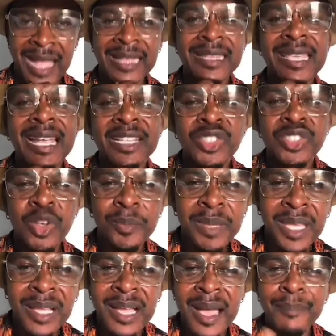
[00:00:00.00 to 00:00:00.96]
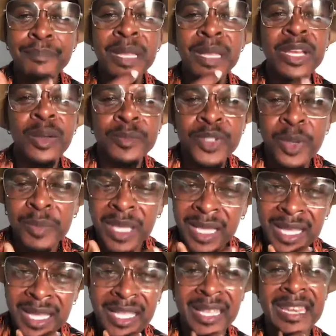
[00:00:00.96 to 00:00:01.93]
And they are Jamaica, build up
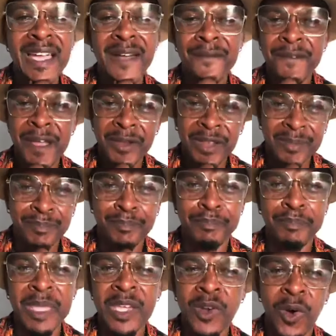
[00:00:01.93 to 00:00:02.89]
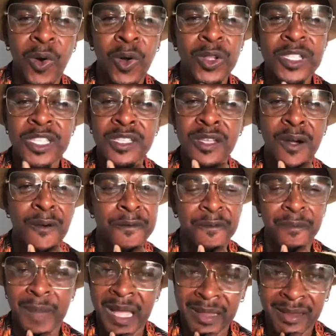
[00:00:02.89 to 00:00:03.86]
Jamaica. Yeah, they are foreign, big, old,
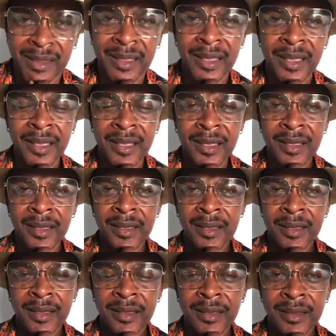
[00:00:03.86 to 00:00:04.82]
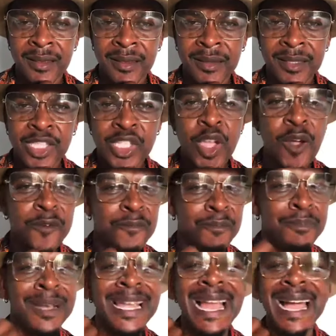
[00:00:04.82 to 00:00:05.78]
tough man.
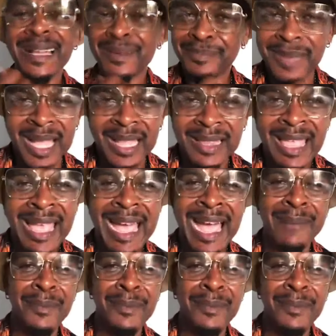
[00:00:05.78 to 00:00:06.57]
Tough black man.